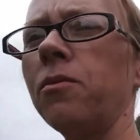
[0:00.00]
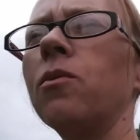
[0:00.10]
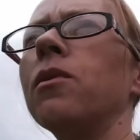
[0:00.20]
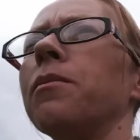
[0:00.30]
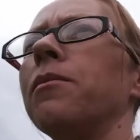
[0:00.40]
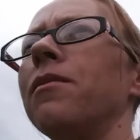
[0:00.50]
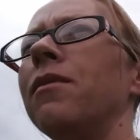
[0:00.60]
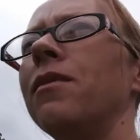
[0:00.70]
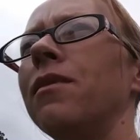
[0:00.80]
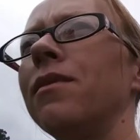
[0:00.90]
warm,
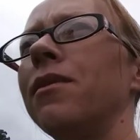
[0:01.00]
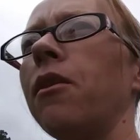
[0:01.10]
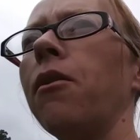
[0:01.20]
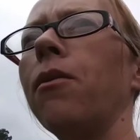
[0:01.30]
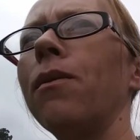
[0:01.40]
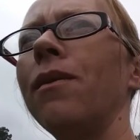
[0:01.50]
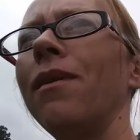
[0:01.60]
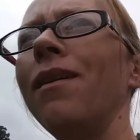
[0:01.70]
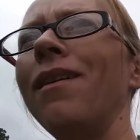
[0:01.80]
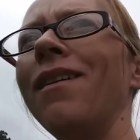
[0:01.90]
so
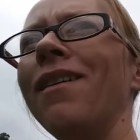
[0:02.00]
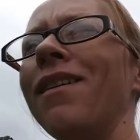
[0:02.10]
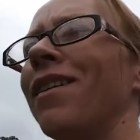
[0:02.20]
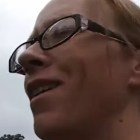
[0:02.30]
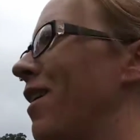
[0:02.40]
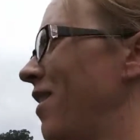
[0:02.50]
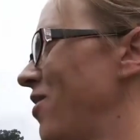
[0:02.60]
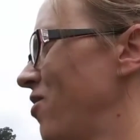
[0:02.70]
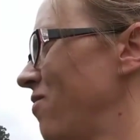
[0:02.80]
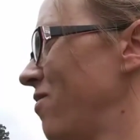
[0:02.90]
I
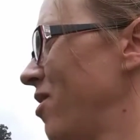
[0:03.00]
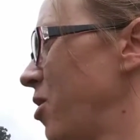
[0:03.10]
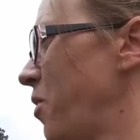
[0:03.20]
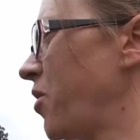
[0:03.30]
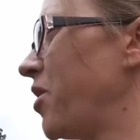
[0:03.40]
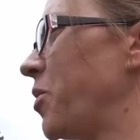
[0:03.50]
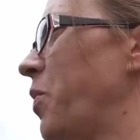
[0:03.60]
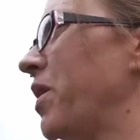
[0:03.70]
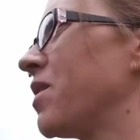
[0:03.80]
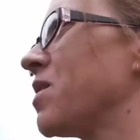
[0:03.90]
come out here to
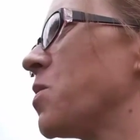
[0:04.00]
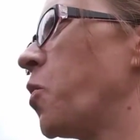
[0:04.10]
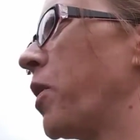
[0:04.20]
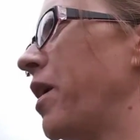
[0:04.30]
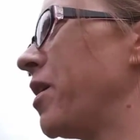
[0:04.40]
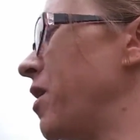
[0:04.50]
pick this morning